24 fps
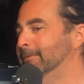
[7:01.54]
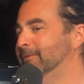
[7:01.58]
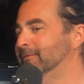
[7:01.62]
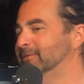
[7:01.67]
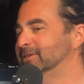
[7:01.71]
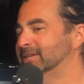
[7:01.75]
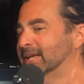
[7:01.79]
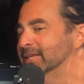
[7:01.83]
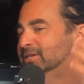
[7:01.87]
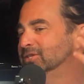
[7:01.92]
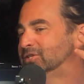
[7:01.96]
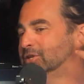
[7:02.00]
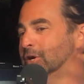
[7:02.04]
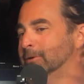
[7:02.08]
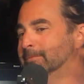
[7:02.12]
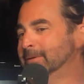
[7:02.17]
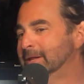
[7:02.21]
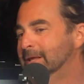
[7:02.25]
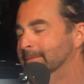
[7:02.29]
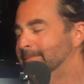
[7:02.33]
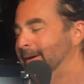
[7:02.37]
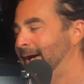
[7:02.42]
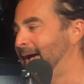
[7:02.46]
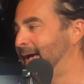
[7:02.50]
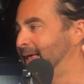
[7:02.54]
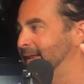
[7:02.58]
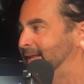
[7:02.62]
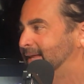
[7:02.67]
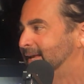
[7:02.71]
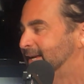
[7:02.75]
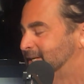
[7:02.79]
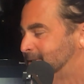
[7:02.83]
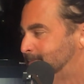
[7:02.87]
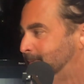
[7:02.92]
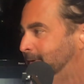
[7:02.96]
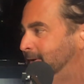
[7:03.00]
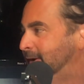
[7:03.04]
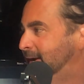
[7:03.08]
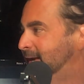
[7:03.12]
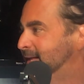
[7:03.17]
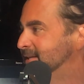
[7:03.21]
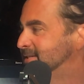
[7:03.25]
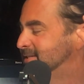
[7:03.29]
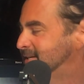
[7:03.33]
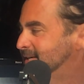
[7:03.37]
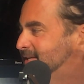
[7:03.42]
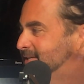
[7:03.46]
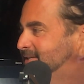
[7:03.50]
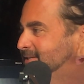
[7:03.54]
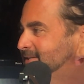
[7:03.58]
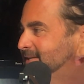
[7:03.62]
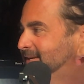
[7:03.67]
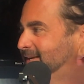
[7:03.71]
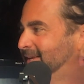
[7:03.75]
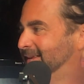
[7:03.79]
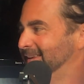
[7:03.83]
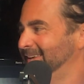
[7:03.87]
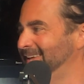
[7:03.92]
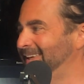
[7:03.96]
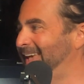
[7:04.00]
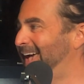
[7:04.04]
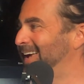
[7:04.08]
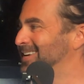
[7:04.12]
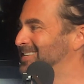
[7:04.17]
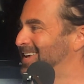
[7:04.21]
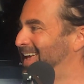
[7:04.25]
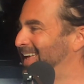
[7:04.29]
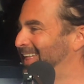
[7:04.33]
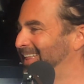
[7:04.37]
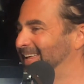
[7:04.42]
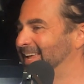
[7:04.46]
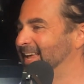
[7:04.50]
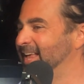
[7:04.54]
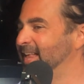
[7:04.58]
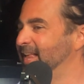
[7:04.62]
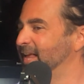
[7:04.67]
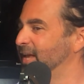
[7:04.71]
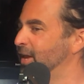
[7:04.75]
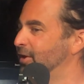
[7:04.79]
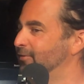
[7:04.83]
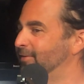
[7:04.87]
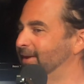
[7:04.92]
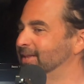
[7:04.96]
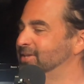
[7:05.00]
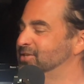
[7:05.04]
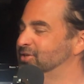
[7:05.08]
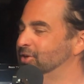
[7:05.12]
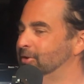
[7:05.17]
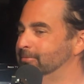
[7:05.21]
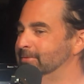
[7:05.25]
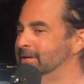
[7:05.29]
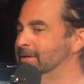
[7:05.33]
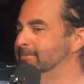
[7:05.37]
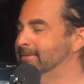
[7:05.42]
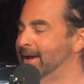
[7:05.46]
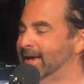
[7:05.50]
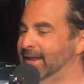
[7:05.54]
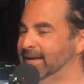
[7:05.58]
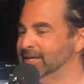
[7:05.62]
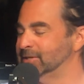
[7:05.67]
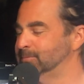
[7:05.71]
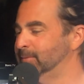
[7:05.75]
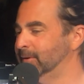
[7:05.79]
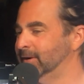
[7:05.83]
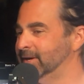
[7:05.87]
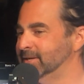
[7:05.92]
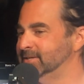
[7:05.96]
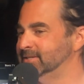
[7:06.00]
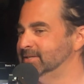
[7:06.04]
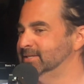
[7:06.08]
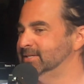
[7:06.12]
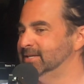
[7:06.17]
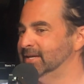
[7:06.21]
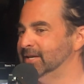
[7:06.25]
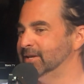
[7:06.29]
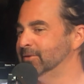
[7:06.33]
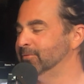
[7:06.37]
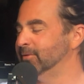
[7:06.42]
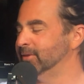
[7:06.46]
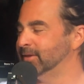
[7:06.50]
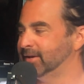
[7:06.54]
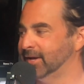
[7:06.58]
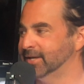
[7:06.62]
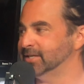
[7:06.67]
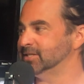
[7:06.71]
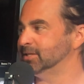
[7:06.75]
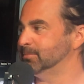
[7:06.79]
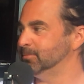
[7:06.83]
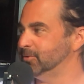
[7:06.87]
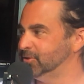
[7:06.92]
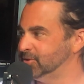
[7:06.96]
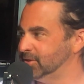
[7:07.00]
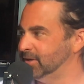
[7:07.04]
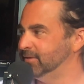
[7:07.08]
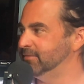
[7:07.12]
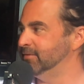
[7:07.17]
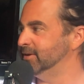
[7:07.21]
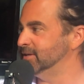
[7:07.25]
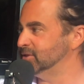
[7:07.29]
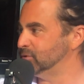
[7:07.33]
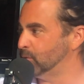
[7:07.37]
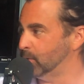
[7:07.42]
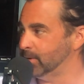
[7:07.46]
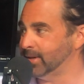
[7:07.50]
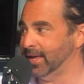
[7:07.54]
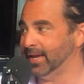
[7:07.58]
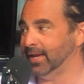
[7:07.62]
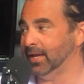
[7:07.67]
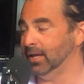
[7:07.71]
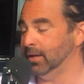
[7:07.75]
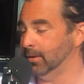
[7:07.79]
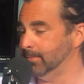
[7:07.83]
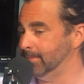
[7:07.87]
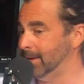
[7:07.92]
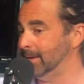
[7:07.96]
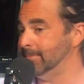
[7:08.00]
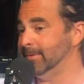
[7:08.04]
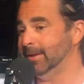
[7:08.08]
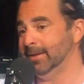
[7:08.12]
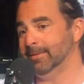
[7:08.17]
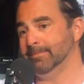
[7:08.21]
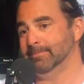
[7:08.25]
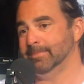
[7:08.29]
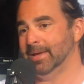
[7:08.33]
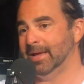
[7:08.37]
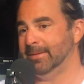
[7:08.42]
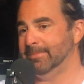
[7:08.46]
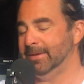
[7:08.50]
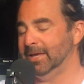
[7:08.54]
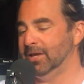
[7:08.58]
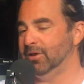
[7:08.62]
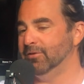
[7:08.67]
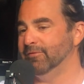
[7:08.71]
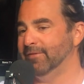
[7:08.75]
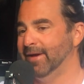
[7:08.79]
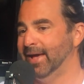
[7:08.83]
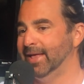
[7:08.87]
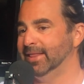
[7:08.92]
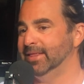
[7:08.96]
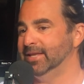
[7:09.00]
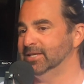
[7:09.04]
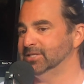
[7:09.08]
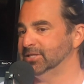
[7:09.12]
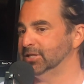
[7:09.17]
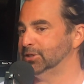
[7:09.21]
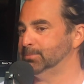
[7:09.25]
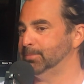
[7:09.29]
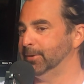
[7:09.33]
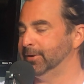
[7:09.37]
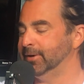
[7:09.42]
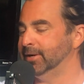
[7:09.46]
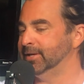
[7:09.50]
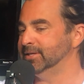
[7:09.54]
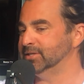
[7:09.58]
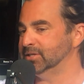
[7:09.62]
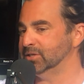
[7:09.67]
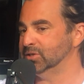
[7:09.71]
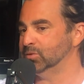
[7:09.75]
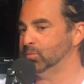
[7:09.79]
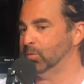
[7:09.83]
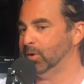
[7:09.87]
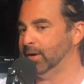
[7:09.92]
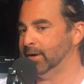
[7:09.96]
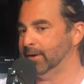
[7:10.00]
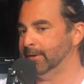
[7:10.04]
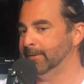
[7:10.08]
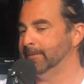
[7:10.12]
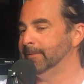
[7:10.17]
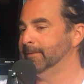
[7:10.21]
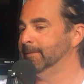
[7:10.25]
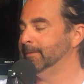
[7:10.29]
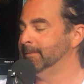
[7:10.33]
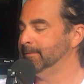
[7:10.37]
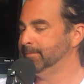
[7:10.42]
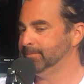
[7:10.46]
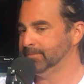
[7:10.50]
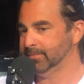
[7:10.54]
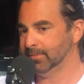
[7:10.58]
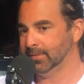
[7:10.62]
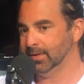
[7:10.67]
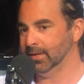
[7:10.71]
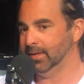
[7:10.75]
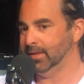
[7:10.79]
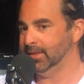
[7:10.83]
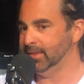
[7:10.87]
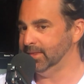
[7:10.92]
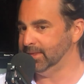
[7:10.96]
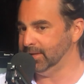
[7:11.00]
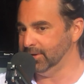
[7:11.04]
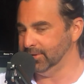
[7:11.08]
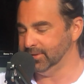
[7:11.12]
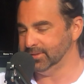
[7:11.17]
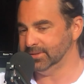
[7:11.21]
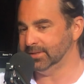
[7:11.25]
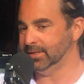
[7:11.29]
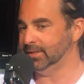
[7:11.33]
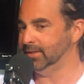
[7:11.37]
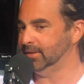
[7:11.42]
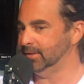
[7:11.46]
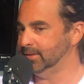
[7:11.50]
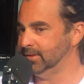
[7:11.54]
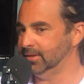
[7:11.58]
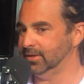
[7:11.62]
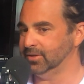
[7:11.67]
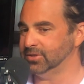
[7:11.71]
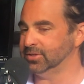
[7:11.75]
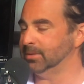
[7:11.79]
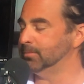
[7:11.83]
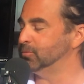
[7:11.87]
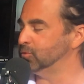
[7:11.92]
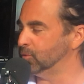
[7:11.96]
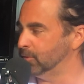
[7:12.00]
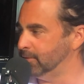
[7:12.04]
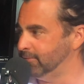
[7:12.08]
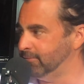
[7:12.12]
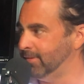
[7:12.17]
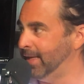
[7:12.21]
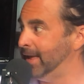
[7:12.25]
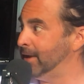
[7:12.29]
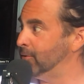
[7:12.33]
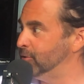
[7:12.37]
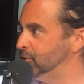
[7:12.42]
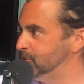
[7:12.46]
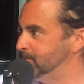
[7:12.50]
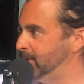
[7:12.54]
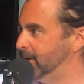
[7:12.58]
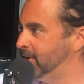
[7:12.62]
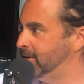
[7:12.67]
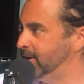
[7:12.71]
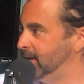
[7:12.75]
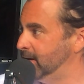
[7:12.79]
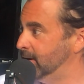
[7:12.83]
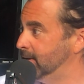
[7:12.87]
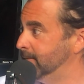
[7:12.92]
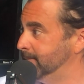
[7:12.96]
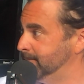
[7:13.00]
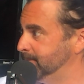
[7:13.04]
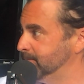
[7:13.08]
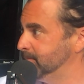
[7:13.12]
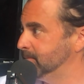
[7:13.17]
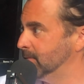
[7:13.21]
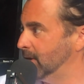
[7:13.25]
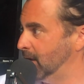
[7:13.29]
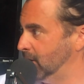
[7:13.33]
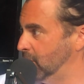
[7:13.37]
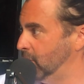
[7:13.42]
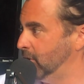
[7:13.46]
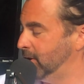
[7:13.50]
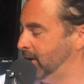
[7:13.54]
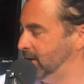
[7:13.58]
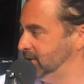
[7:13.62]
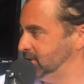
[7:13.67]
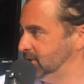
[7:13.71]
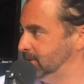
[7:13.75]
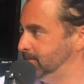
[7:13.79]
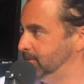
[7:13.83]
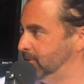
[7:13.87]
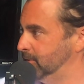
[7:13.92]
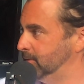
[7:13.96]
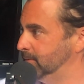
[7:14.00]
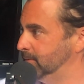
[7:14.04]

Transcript: you've had so many bad experiences. Exactly. You've had so many bad experiences dealing with customer service, or like, you know, maybe you've had these experiences where there's some sort of language barrier in your customer.